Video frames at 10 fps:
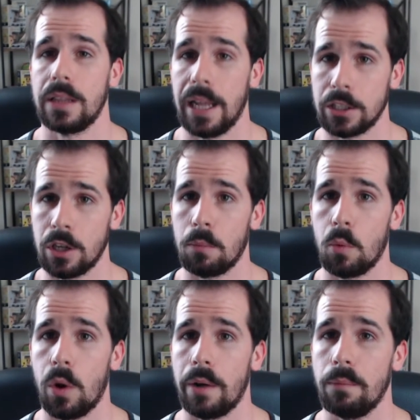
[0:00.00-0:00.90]
That's number
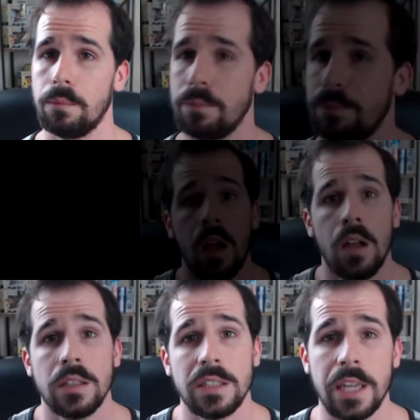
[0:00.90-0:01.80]
1.
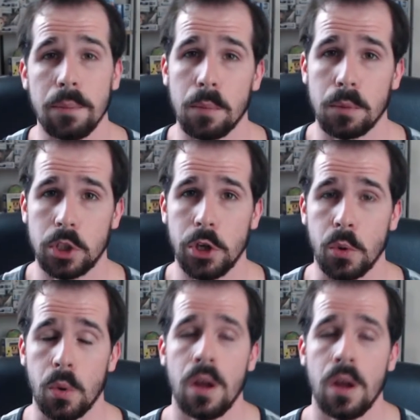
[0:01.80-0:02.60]
Tip number 2,